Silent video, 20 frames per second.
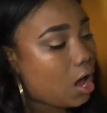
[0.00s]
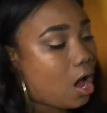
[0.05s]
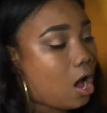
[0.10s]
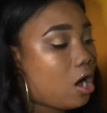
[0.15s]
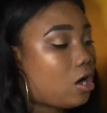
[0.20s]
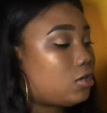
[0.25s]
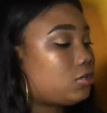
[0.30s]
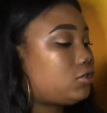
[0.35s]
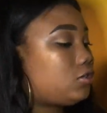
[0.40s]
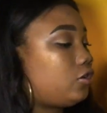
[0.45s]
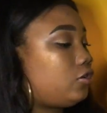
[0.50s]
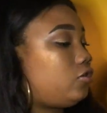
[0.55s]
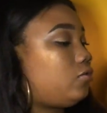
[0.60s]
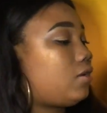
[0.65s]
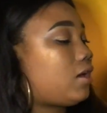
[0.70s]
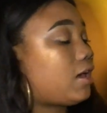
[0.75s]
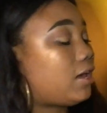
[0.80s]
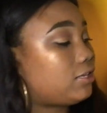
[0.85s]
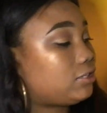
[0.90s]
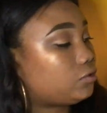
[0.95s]
Also, you
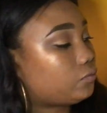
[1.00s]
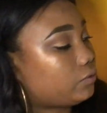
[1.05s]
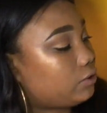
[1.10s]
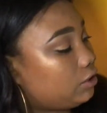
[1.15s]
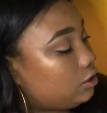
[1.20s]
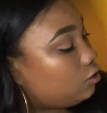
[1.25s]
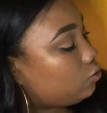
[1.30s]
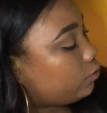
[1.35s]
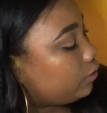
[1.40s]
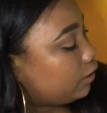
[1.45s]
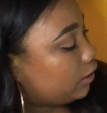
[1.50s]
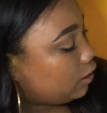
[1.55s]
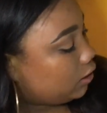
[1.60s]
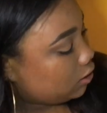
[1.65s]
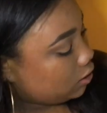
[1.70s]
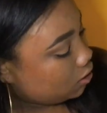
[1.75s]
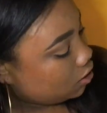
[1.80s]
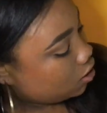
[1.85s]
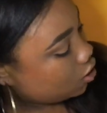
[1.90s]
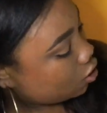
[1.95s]
guys, really quick,
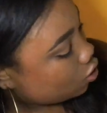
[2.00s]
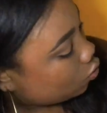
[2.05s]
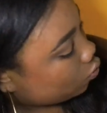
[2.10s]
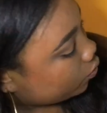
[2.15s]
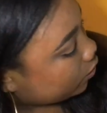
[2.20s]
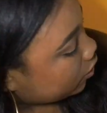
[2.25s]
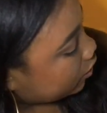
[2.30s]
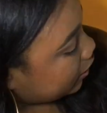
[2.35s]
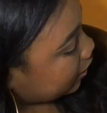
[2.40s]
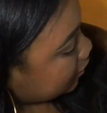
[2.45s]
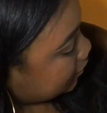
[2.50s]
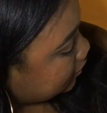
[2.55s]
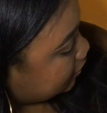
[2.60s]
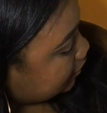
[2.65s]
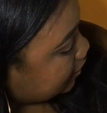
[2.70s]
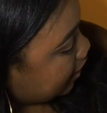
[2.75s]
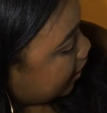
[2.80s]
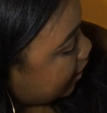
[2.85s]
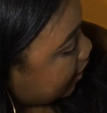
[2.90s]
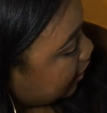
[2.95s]
where it
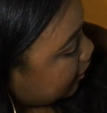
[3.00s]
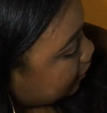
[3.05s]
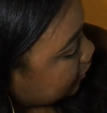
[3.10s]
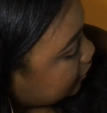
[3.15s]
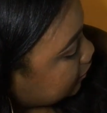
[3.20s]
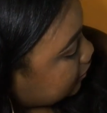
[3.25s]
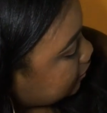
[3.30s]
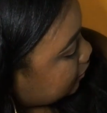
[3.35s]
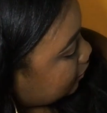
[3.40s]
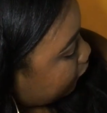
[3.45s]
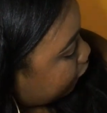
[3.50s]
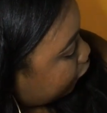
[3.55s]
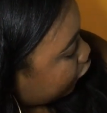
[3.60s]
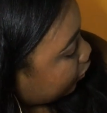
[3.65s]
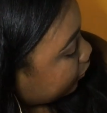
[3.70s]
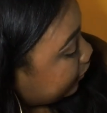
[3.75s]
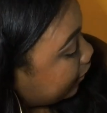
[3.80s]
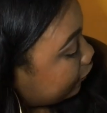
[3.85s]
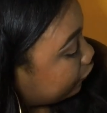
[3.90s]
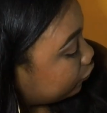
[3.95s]
says
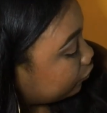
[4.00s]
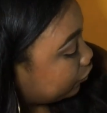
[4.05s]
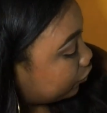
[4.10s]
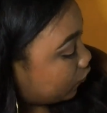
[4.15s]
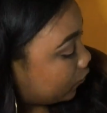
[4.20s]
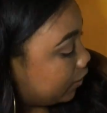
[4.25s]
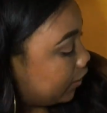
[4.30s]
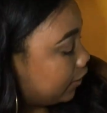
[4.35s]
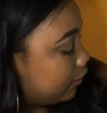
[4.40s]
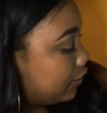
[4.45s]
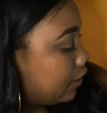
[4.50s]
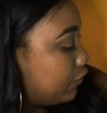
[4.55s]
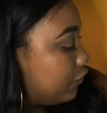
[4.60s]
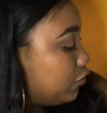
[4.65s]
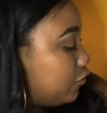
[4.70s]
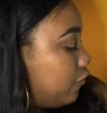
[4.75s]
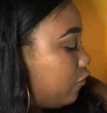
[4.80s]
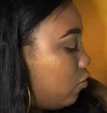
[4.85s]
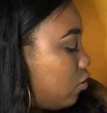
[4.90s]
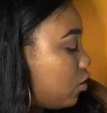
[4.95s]
for level 3 and
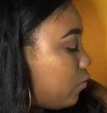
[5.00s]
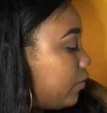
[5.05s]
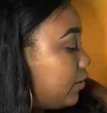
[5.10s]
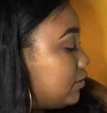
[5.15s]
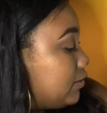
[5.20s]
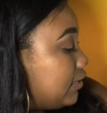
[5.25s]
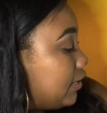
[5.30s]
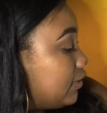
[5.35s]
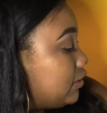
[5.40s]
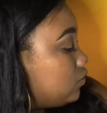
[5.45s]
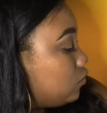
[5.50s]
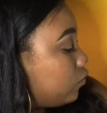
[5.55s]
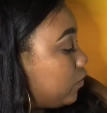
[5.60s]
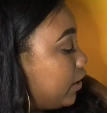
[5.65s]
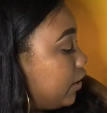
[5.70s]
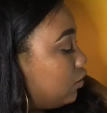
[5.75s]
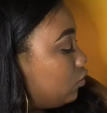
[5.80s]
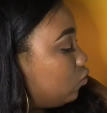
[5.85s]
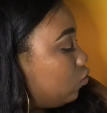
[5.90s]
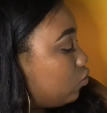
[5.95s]
level 4, which says
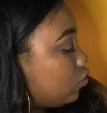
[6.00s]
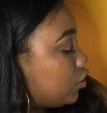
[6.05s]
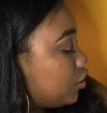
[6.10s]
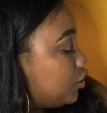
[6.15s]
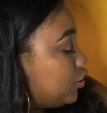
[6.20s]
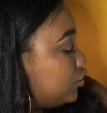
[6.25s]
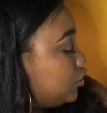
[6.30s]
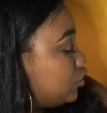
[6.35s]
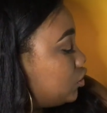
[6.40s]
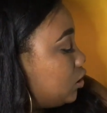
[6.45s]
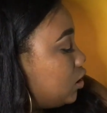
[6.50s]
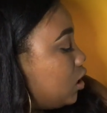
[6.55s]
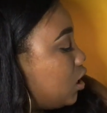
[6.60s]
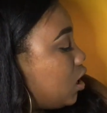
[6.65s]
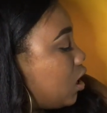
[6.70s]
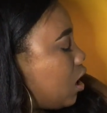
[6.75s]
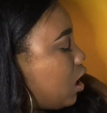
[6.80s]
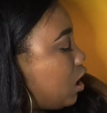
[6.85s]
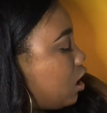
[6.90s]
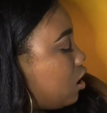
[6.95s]
red, orange,
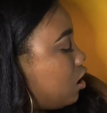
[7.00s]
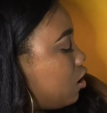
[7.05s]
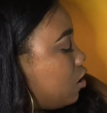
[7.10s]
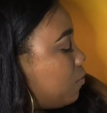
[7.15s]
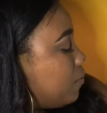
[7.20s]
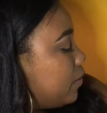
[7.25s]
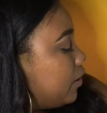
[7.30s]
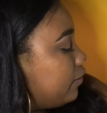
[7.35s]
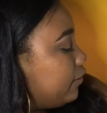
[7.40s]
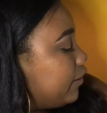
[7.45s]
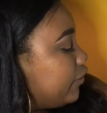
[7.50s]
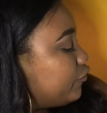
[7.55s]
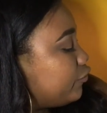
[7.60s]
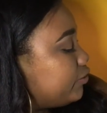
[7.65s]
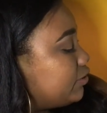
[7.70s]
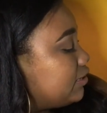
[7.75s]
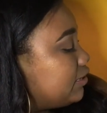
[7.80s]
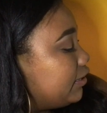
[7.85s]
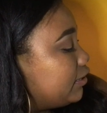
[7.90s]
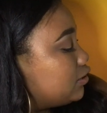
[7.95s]

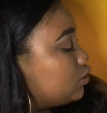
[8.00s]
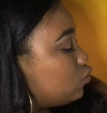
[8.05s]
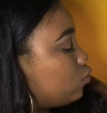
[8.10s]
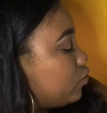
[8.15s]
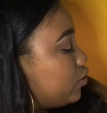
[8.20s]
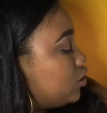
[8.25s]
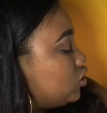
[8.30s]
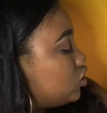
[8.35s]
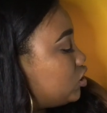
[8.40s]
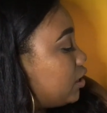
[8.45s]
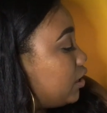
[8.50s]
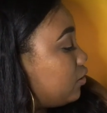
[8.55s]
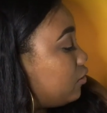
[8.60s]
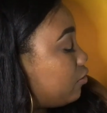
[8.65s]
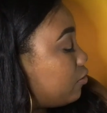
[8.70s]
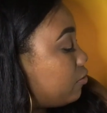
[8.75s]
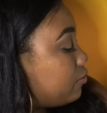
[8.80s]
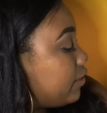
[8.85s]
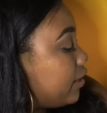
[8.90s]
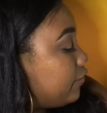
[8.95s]
level 6, orange,
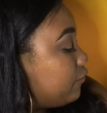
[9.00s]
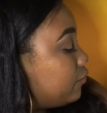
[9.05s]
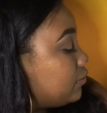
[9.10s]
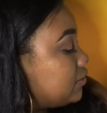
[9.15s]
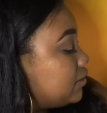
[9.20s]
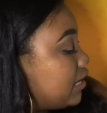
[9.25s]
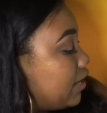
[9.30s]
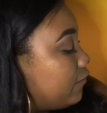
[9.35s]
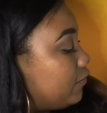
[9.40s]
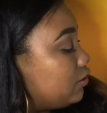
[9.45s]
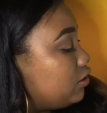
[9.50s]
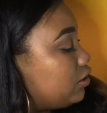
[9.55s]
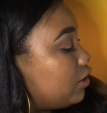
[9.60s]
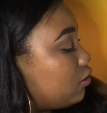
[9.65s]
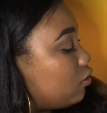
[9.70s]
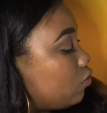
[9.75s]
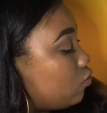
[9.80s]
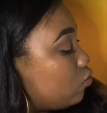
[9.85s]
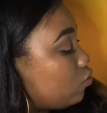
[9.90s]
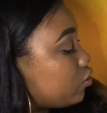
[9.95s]
yellow, level 7,
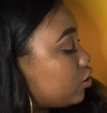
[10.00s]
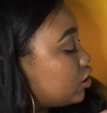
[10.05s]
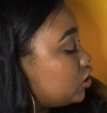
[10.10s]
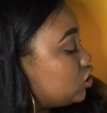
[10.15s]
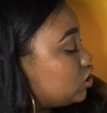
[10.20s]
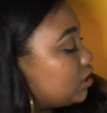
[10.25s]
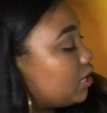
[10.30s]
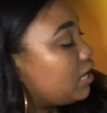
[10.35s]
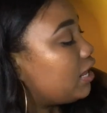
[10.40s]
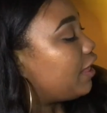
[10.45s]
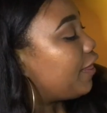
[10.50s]
yellow, orange.